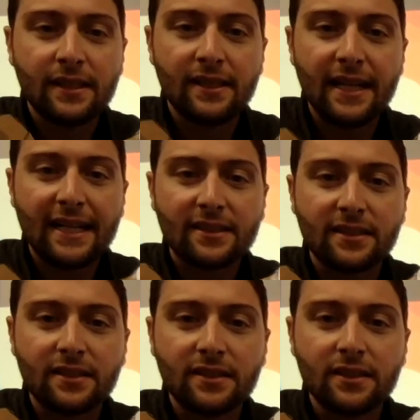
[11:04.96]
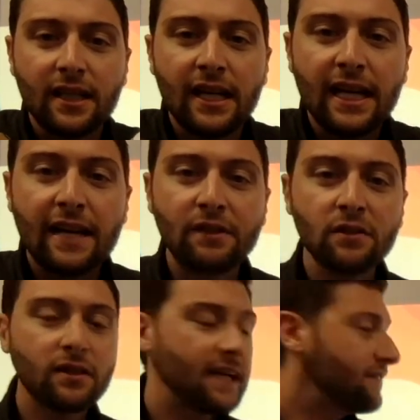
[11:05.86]
nests. If you
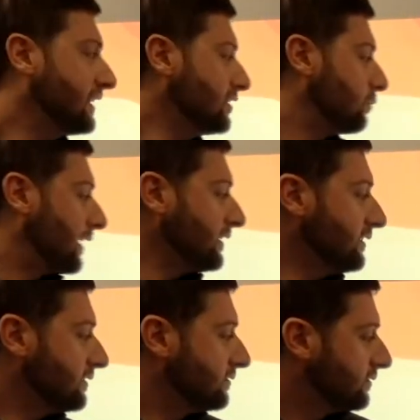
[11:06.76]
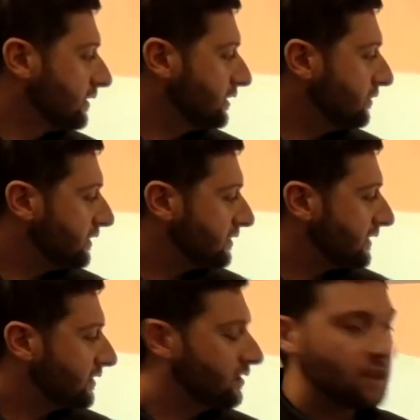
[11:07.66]
look at this one, you can see
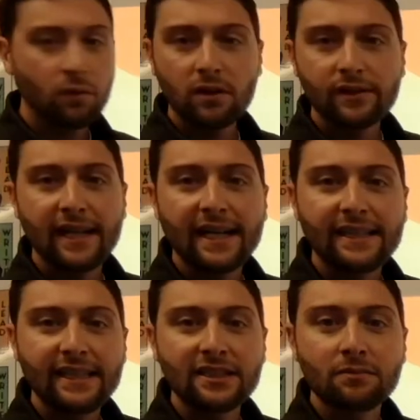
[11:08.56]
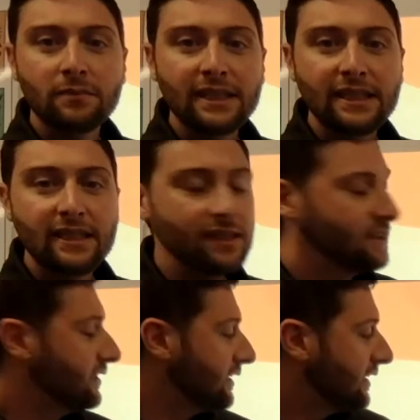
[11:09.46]
the lower line is me,
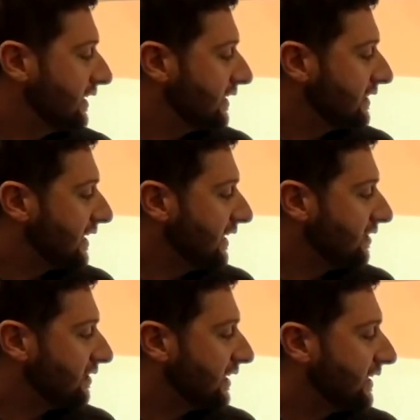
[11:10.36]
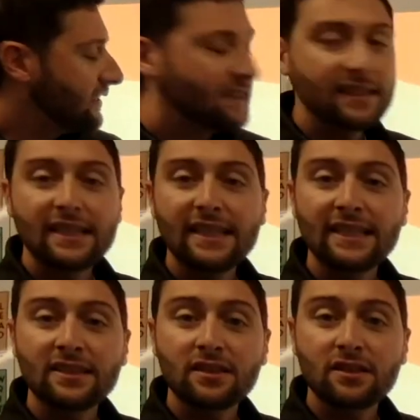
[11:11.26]
and the higher line
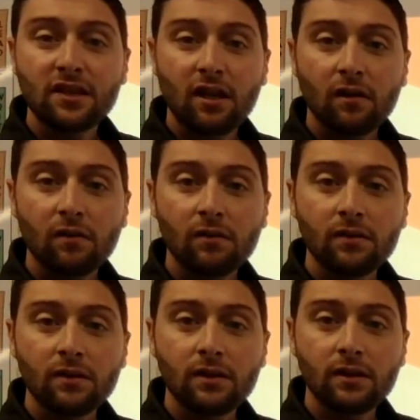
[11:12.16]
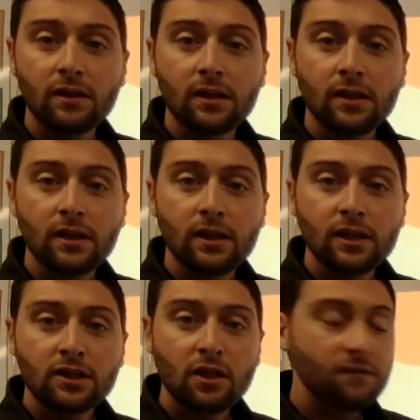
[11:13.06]
is so.
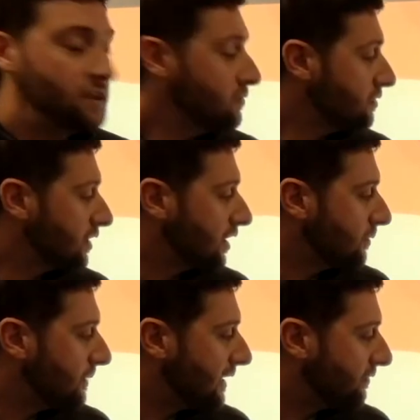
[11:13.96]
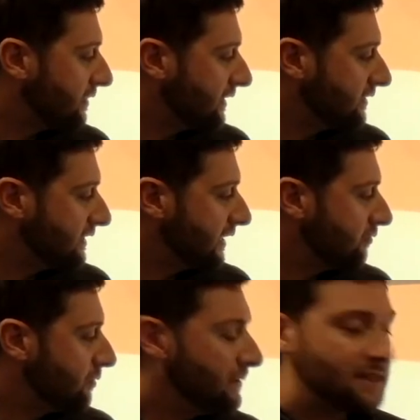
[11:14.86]
So if you thought about this, it
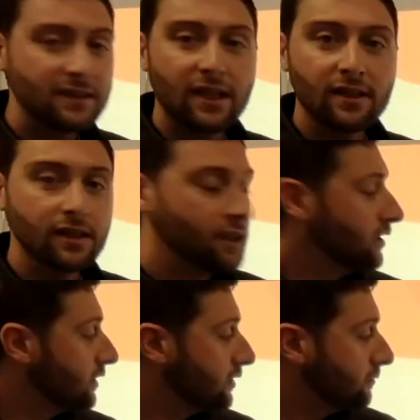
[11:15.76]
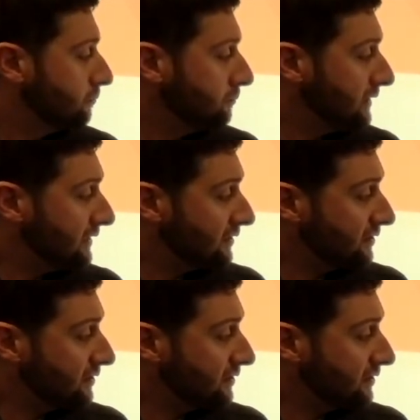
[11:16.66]
would be sung, me,